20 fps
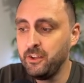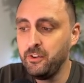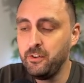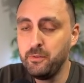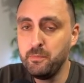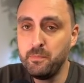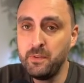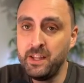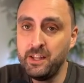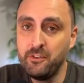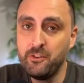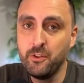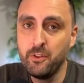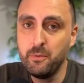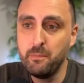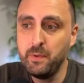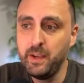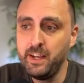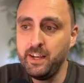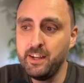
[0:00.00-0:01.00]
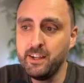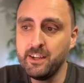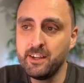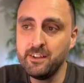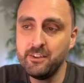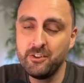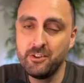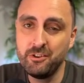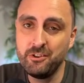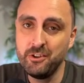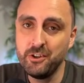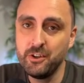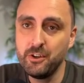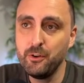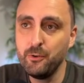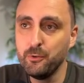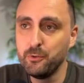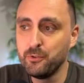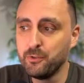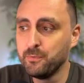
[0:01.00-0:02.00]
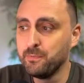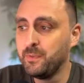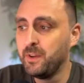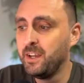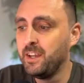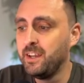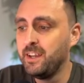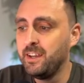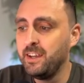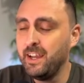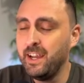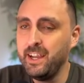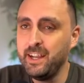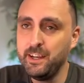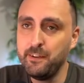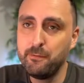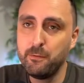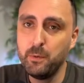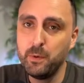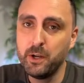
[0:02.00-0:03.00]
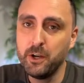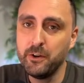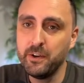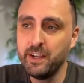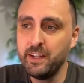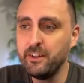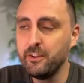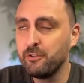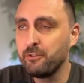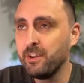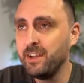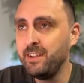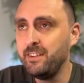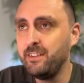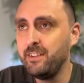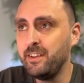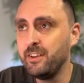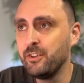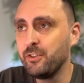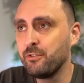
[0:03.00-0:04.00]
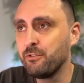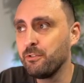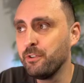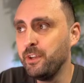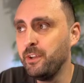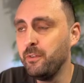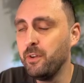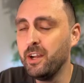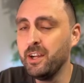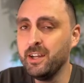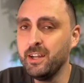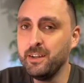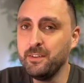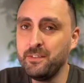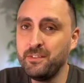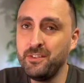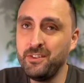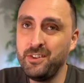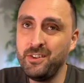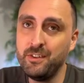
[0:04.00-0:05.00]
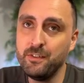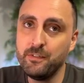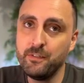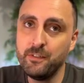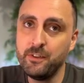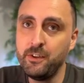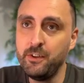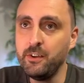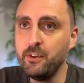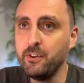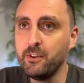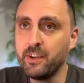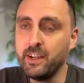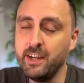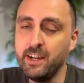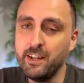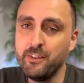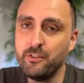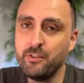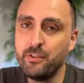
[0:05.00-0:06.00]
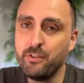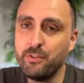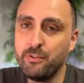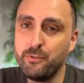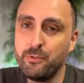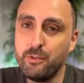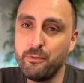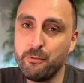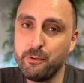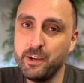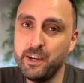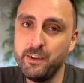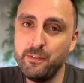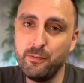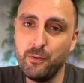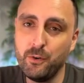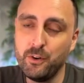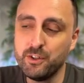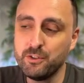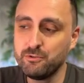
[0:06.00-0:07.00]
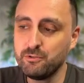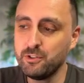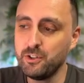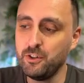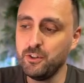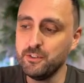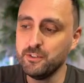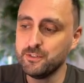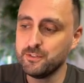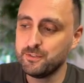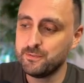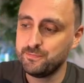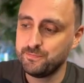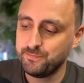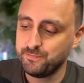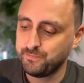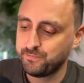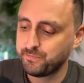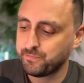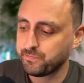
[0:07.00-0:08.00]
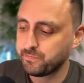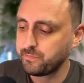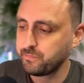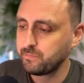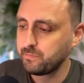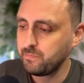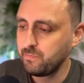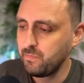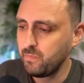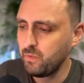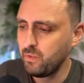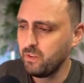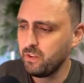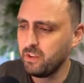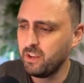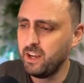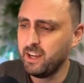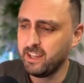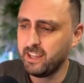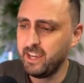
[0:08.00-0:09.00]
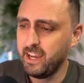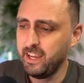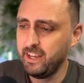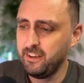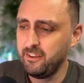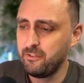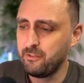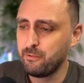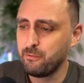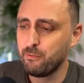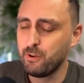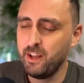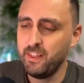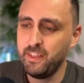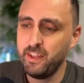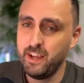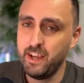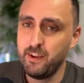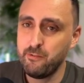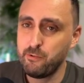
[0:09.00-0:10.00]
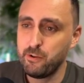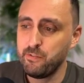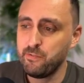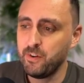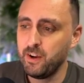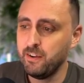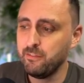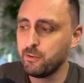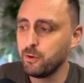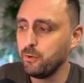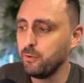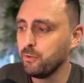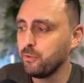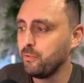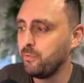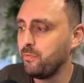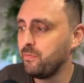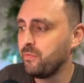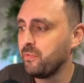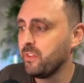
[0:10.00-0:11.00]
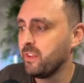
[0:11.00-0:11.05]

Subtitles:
you into the meeting, considering you'd lose them. And if we're going in the trades industry, you're looking at $300-400 gained right there every 5 calls.